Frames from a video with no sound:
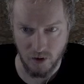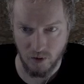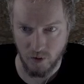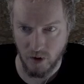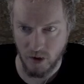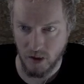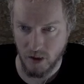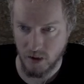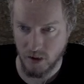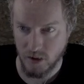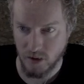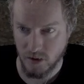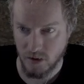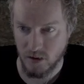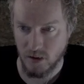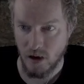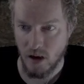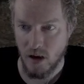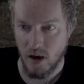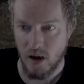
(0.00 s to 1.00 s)
way it is.
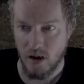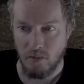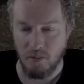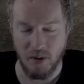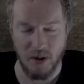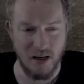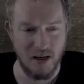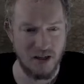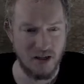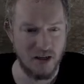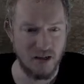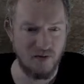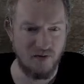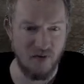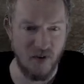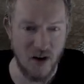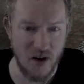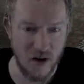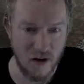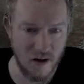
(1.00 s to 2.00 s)
But
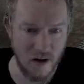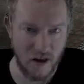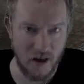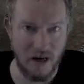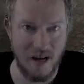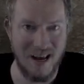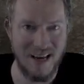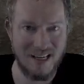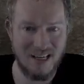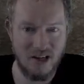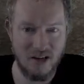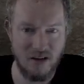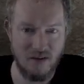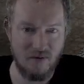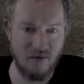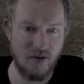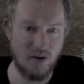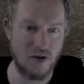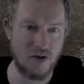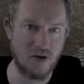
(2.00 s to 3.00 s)
it actually
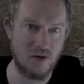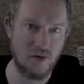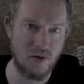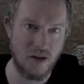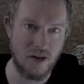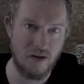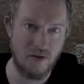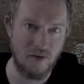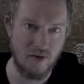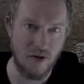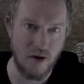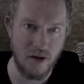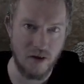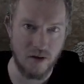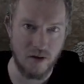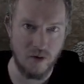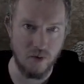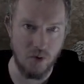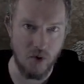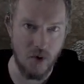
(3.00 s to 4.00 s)
feels really fun
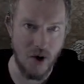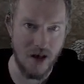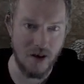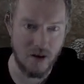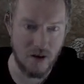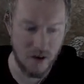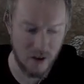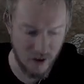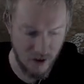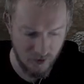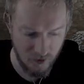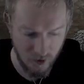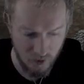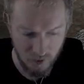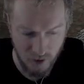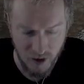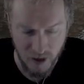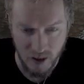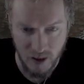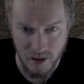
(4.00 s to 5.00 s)
throughout the level,
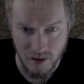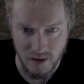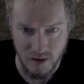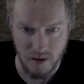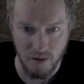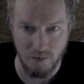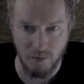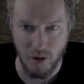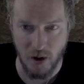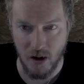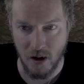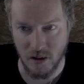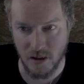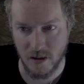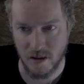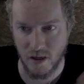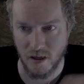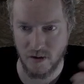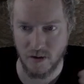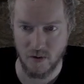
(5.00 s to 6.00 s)
but against the boss,
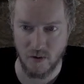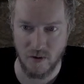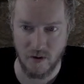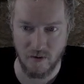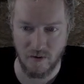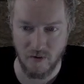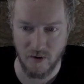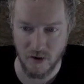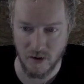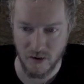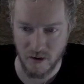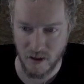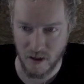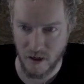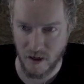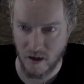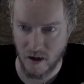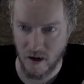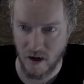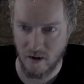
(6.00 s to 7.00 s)
that's when it feels like
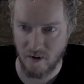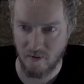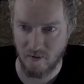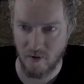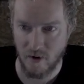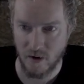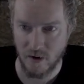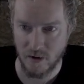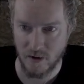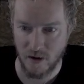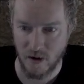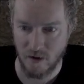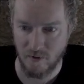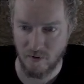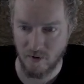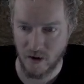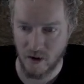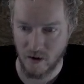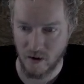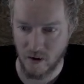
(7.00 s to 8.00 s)
it kind of falls off
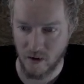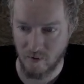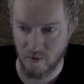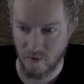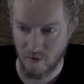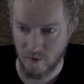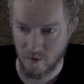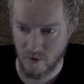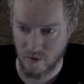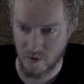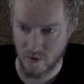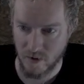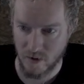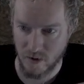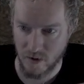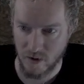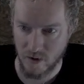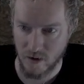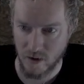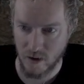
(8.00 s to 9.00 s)
a cliff to a
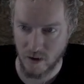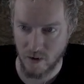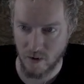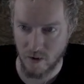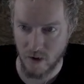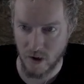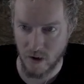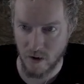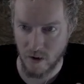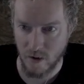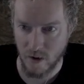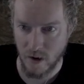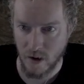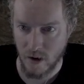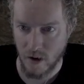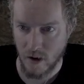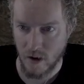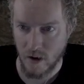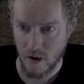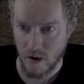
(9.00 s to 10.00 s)
certain degree.
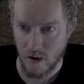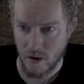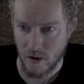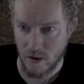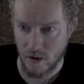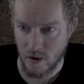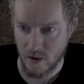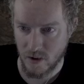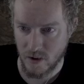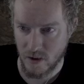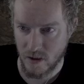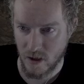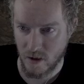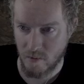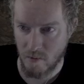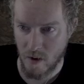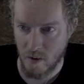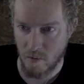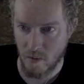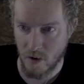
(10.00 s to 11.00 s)
Here's like
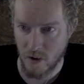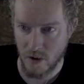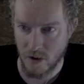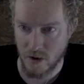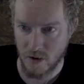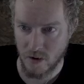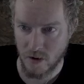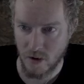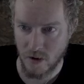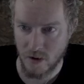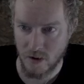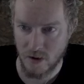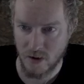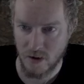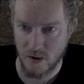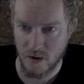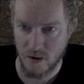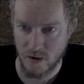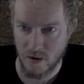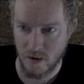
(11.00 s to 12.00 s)
my martial arts.
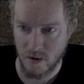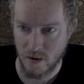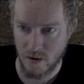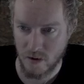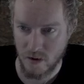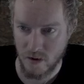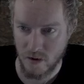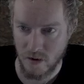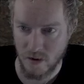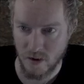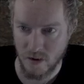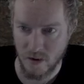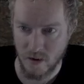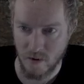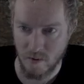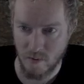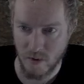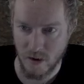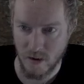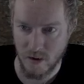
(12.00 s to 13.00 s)
Here's
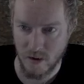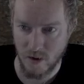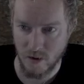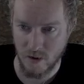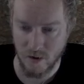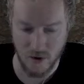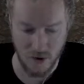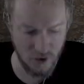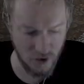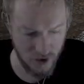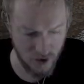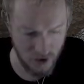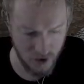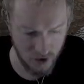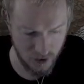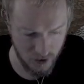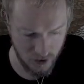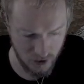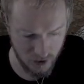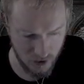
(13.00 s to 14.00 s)
all my skill trees.